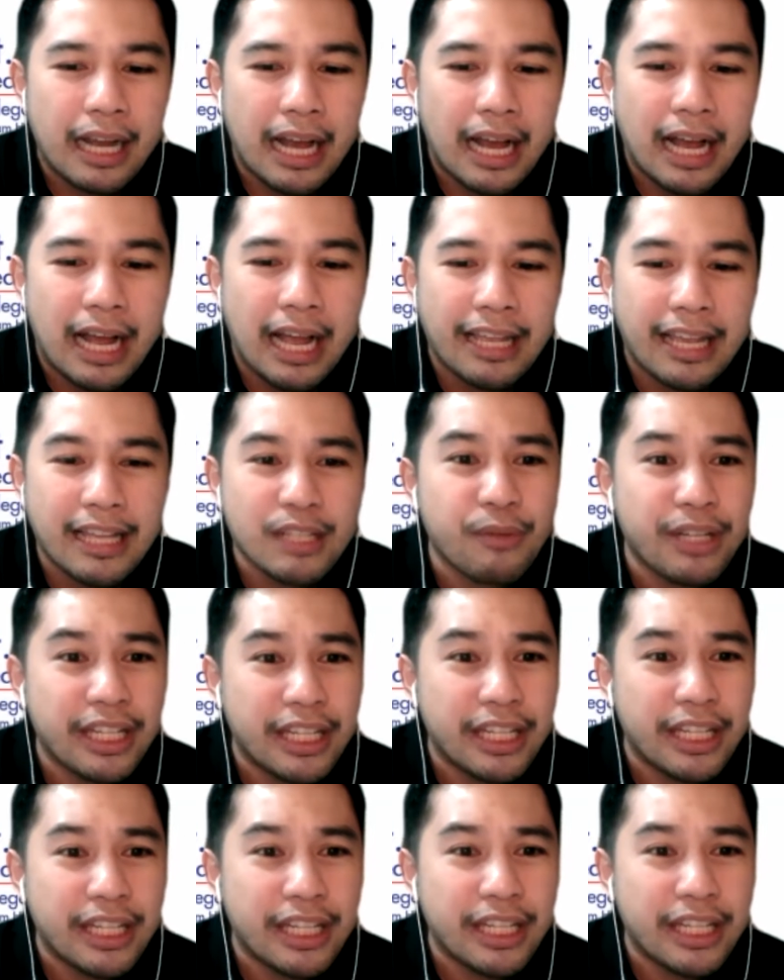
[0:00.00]
I guess we
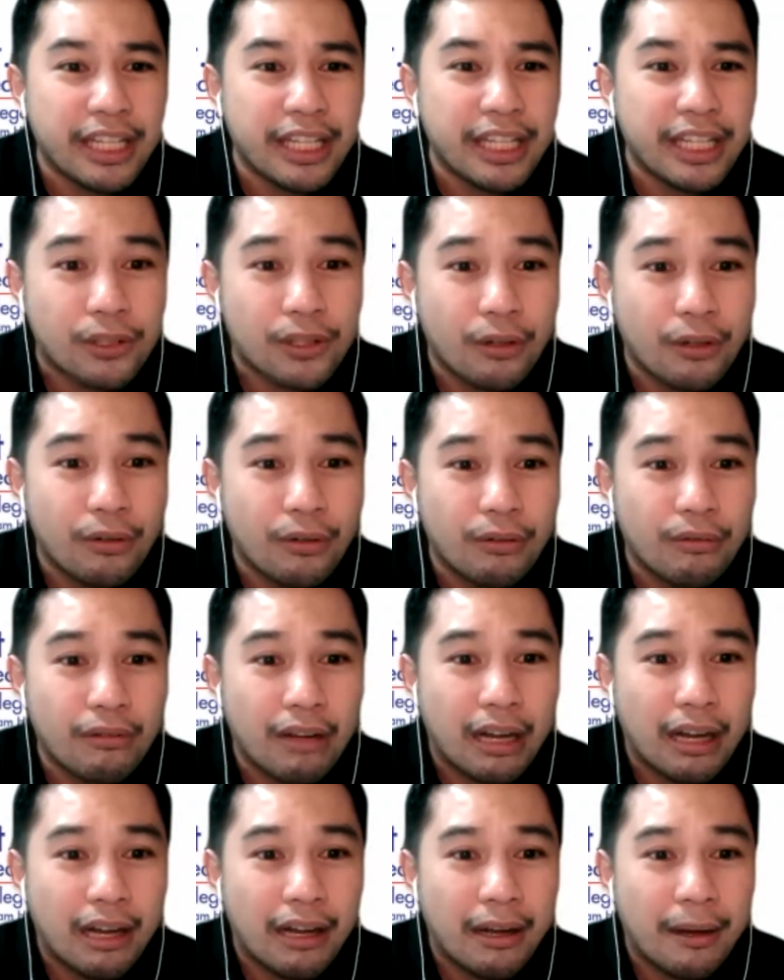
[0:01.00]
need to also
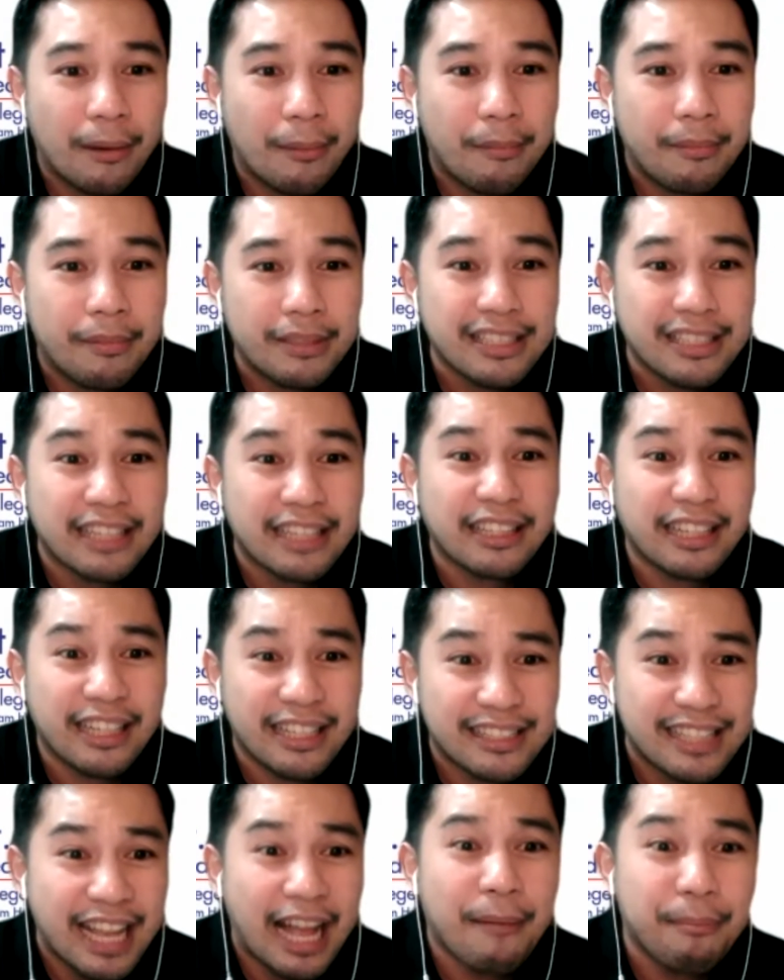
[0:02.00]
uh, set an
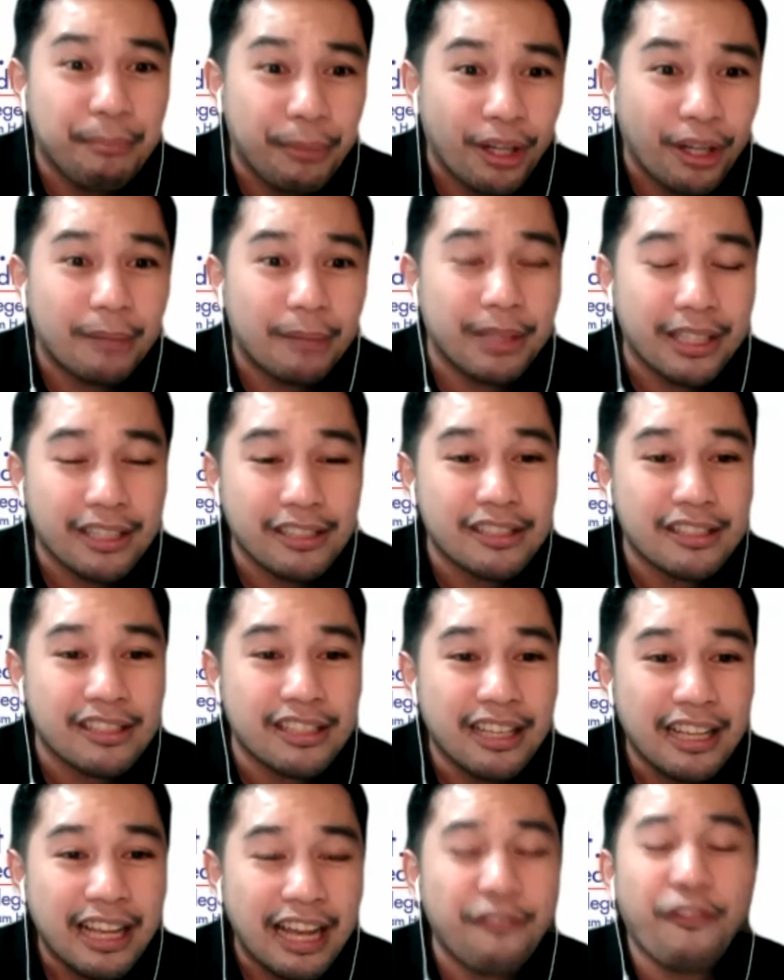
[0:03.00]
example
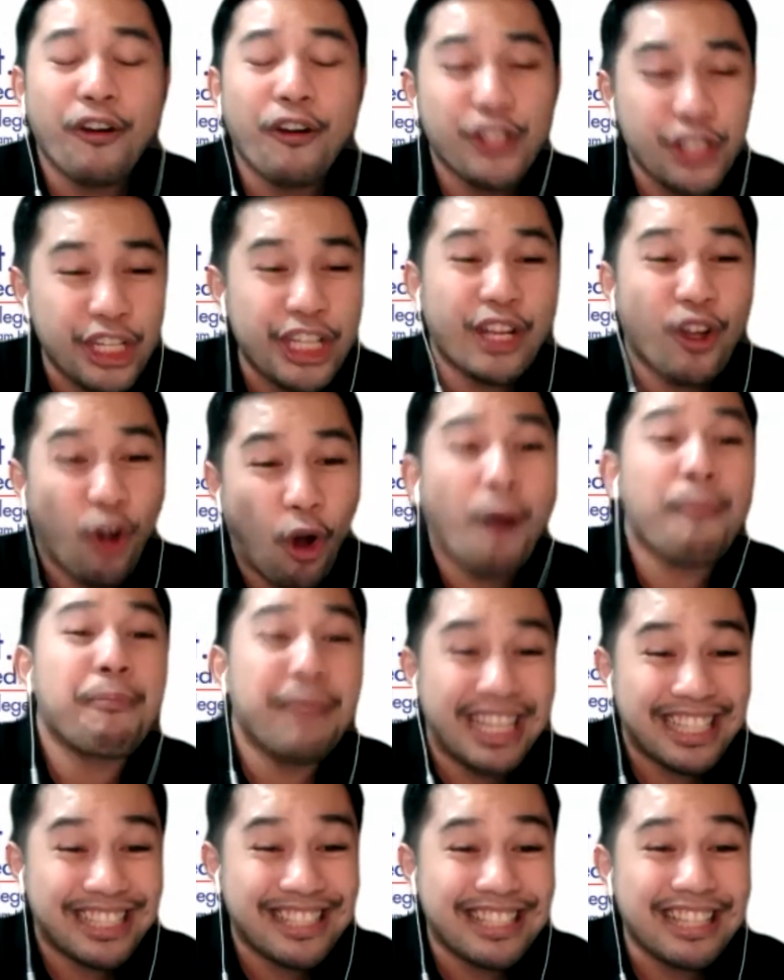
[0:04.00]
because unfortunately, COP
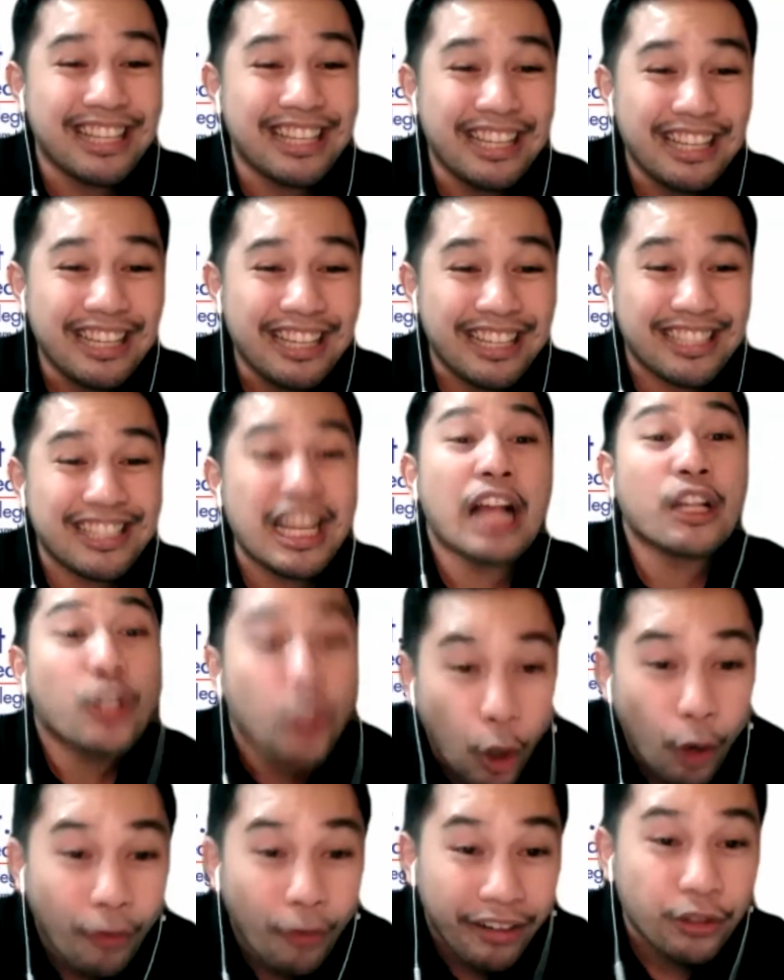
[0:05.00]
is is not
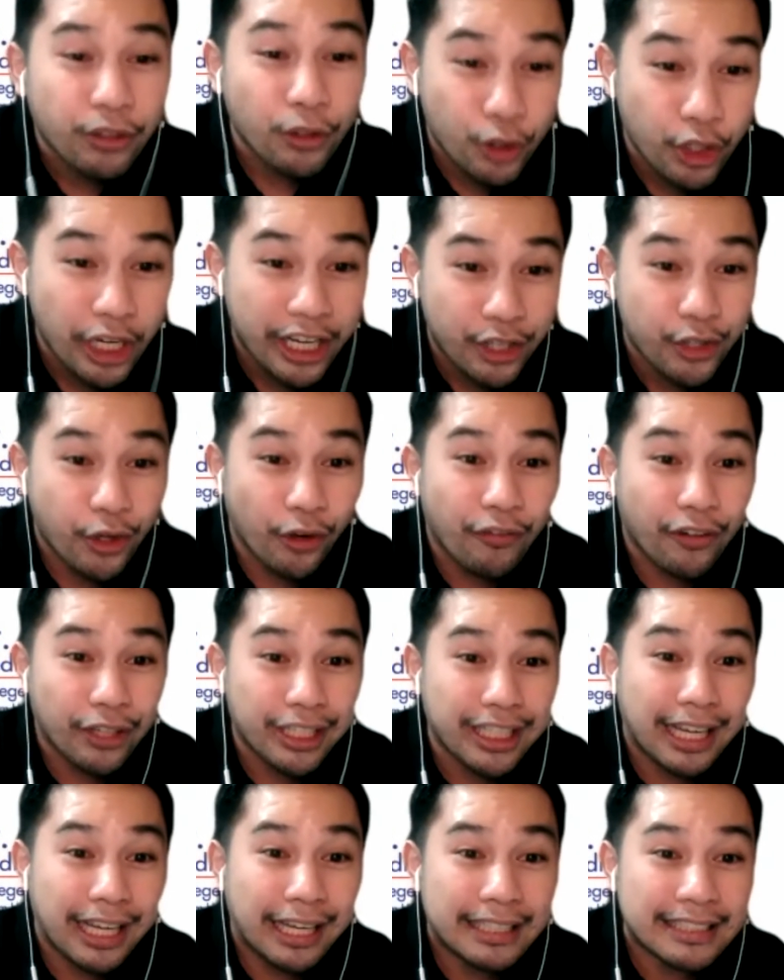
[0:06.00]
going to change
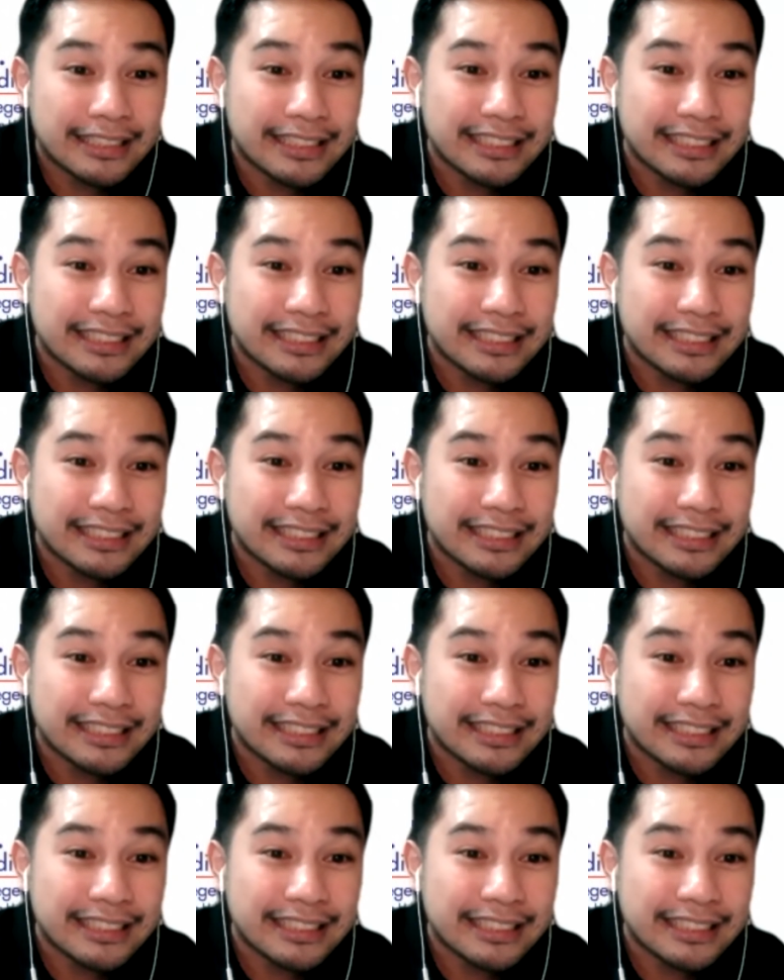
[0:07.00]
overnight.